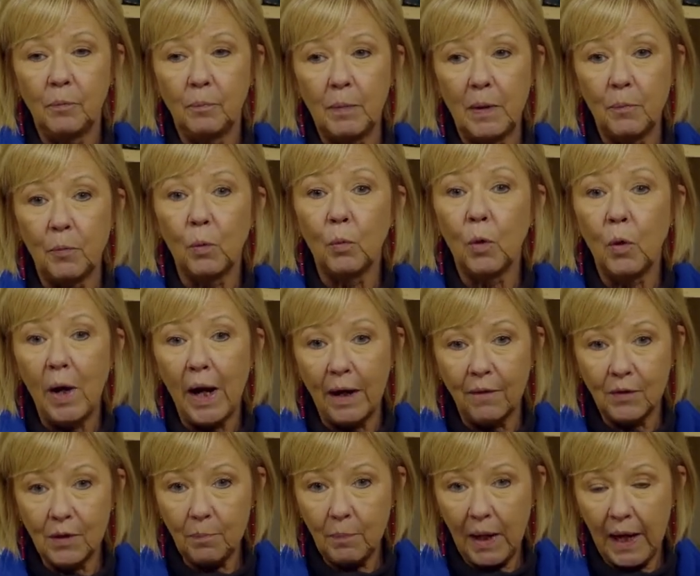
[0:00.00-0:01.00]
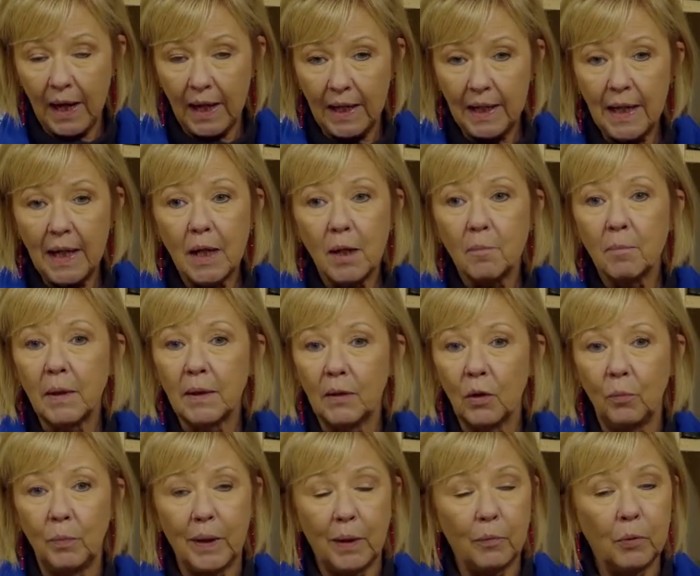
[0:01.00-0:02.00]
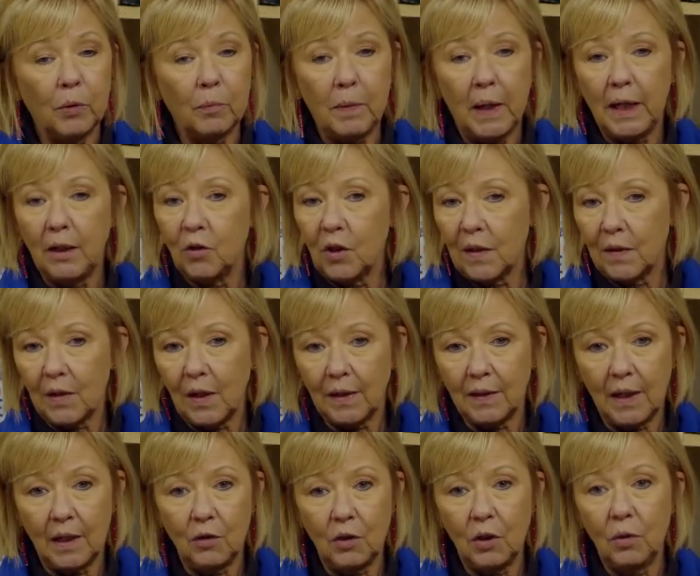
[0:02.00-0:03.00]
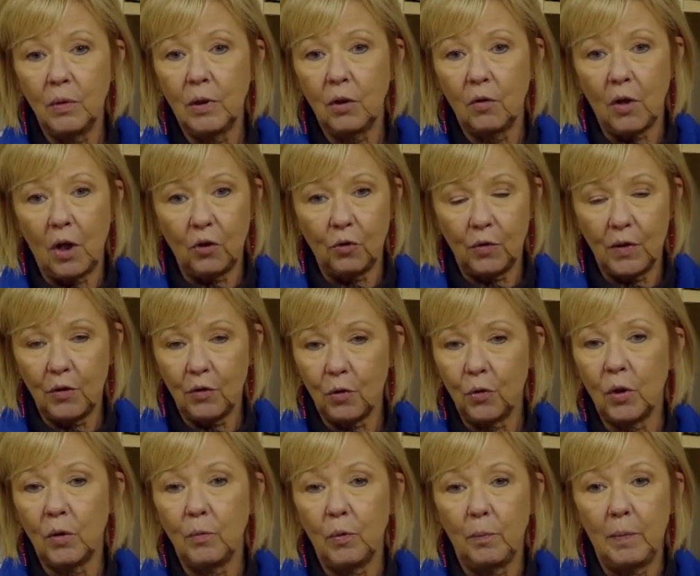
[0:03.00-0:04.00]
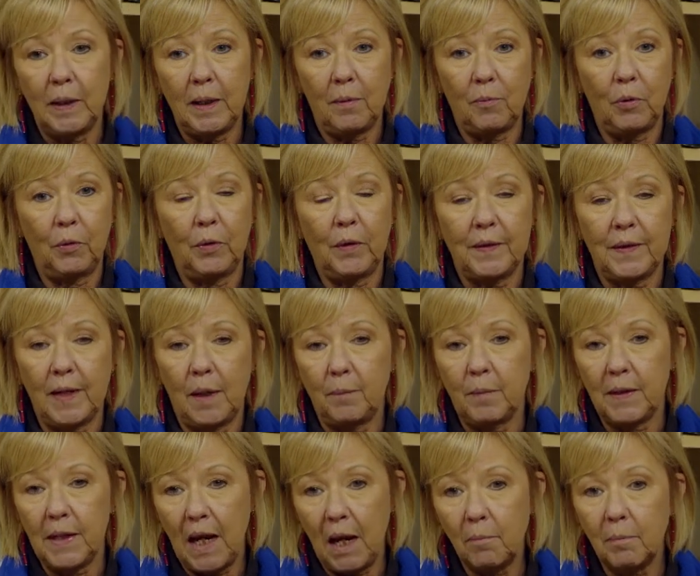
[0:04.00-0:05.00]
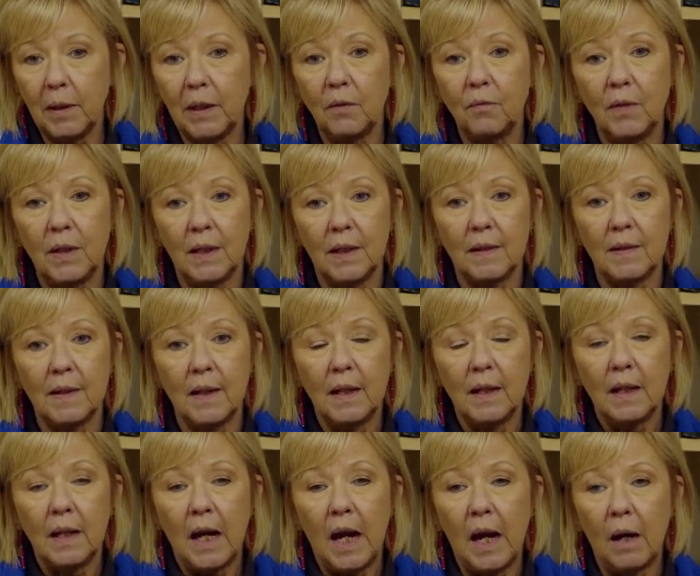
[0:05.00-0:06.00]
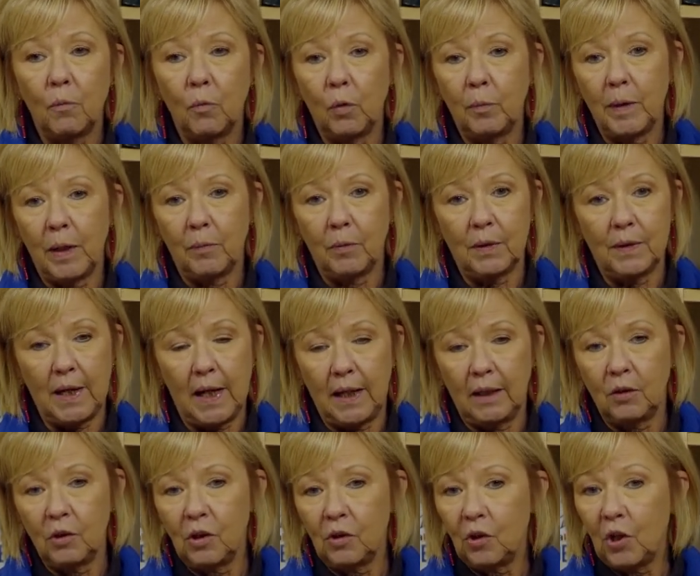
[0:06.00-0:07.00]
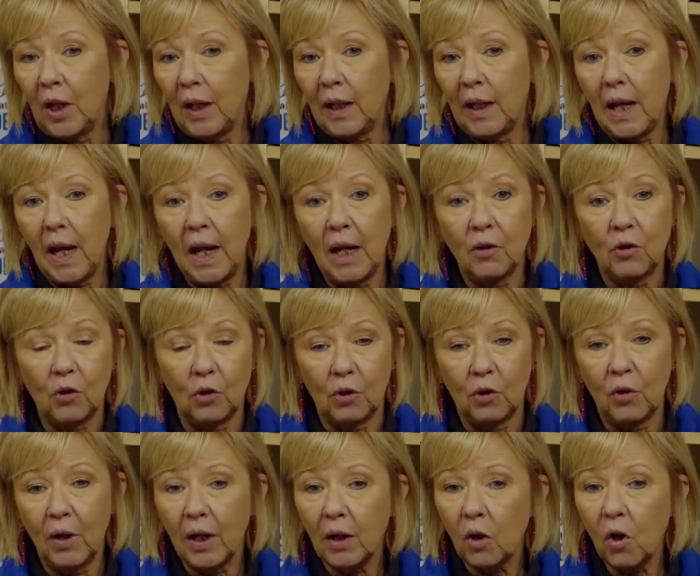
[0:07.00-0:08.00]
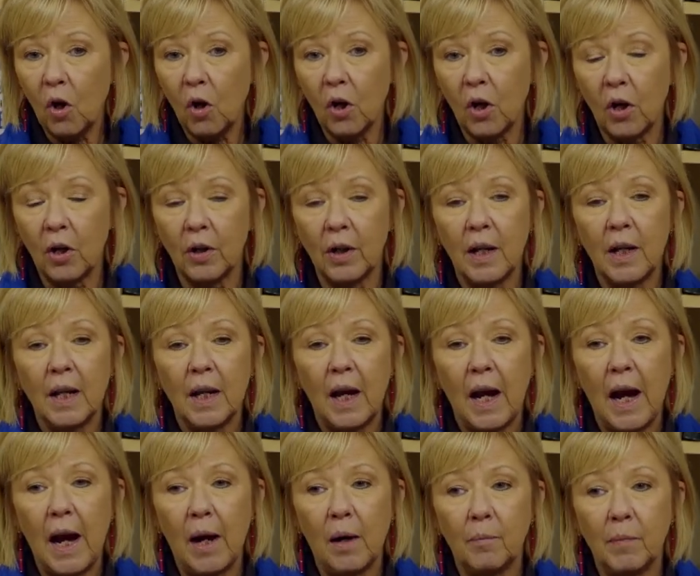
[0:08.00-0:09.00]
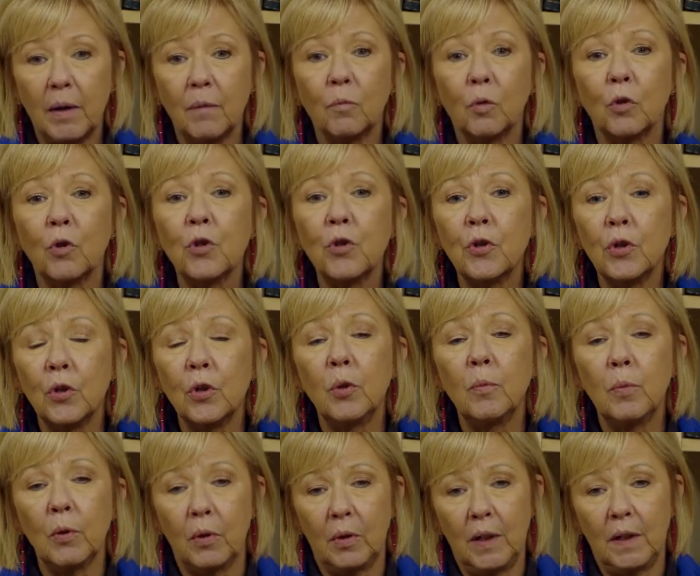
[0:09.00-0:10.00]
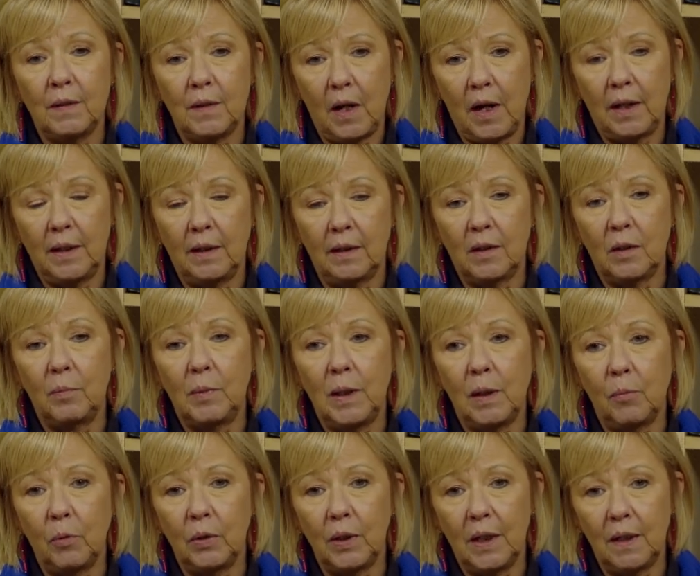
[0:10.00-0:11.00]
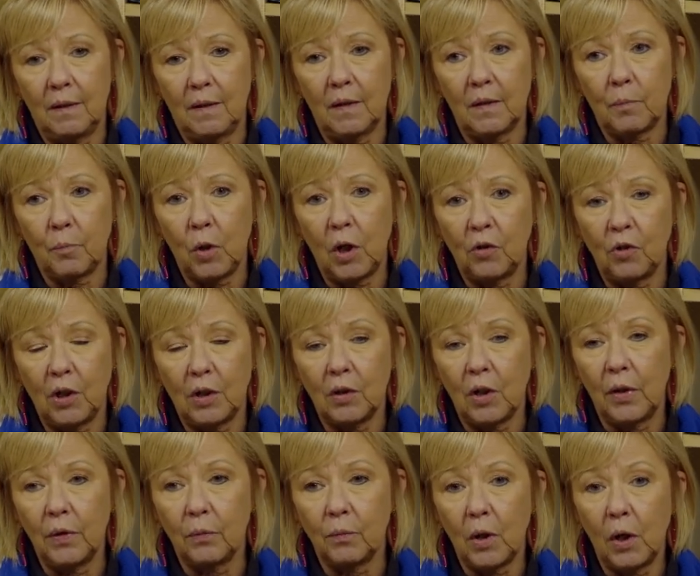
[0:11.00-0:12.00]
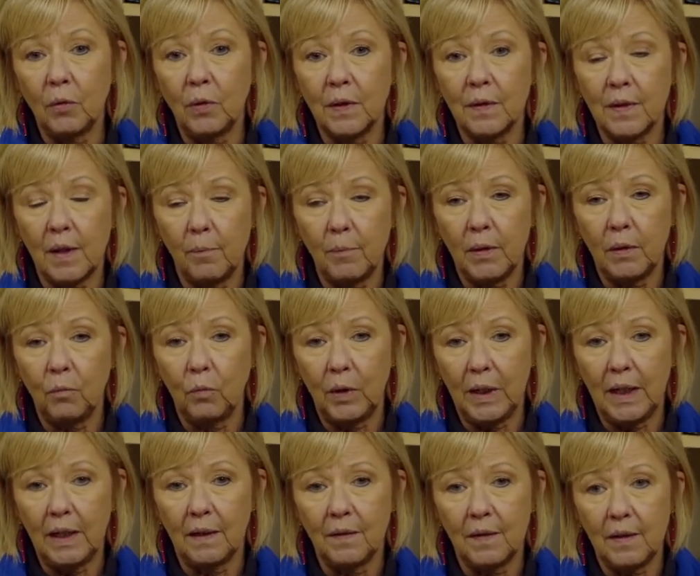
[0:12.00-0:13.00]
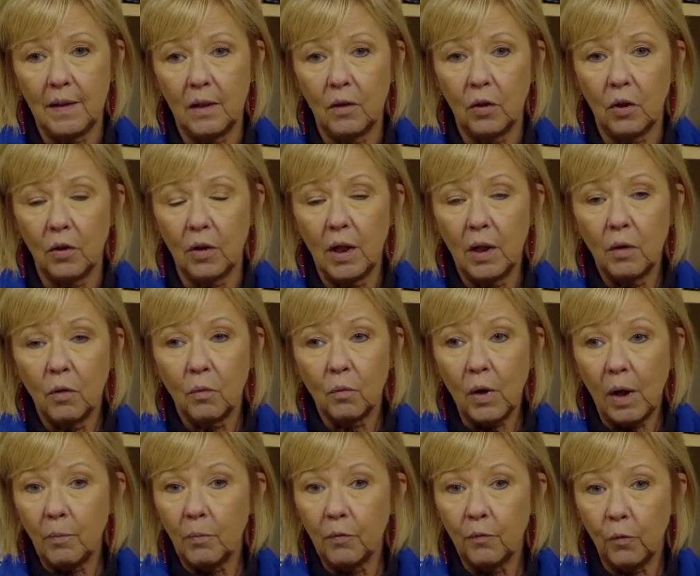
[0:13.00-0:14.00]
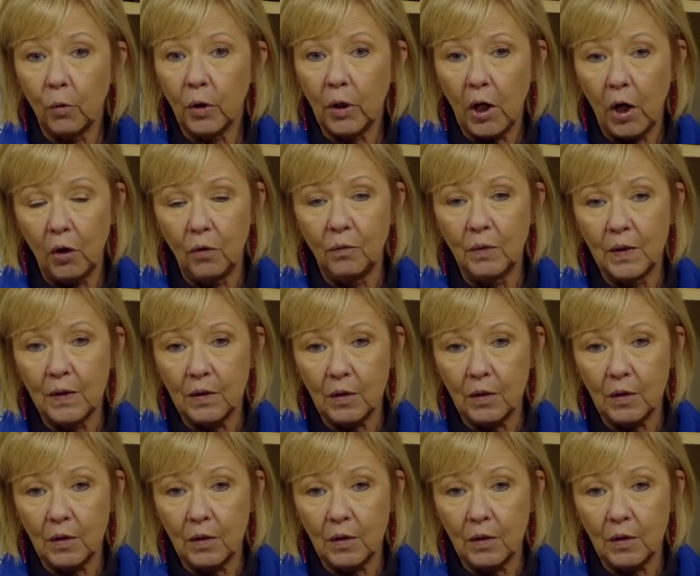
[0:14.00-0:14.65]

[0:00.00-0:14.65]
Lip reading: People will have to pay, but they'll be able to pay just like they do at a grocery store. We'll be able to accept SNAP benefits. We'll be able to take check, cash, or credit card. And we're super excited to be able to get this project on the road. It's something we considered right before COVID